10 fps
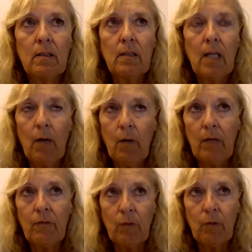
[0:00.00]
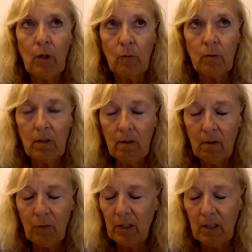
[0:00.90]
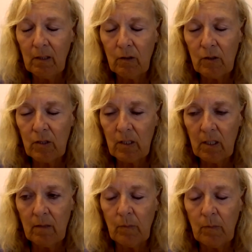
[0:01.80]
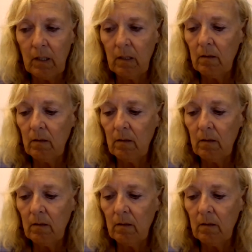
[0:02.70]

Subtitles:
how I've grown over the years and my